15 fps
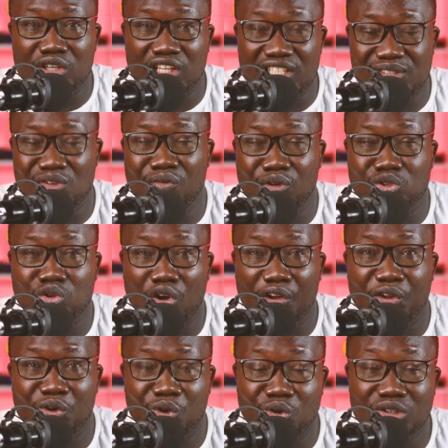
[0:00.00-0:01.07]
He's known for
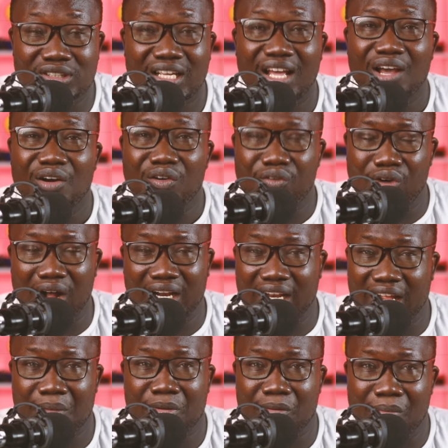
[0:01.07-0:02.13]
scoring goals for
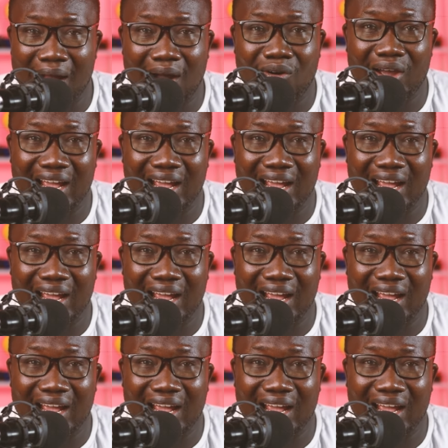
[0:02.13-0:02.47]
Alec Bilbao,